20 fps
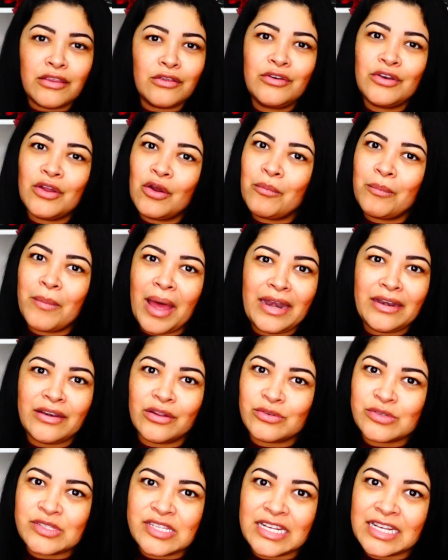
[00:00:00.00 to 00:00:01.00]
you know my
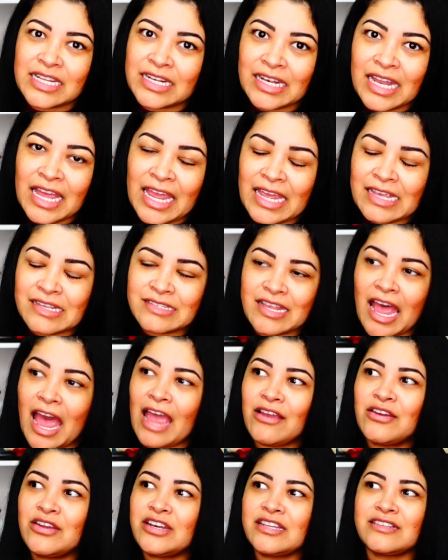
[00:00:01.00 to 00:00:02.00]
nosy little, I
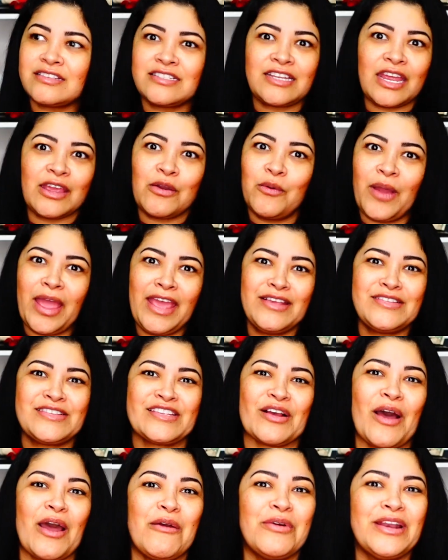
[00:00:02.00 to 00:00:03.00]
couldn't stay away,
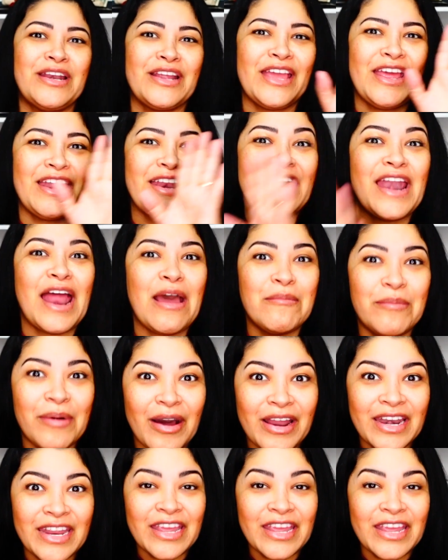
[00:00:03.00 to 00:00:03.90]
so I went ahead and I bought